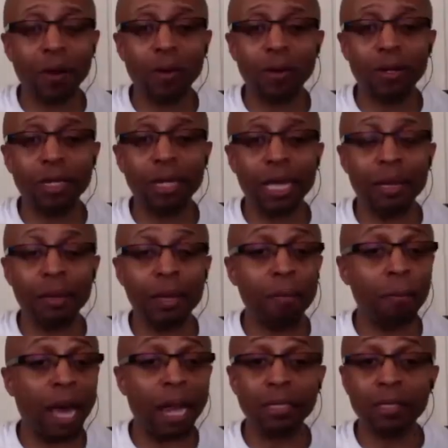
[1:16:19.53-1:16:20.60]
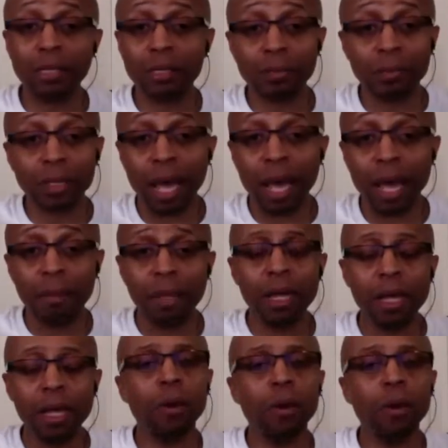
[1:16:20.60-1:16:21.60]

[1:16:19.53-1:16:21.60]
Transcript: It might have took some time,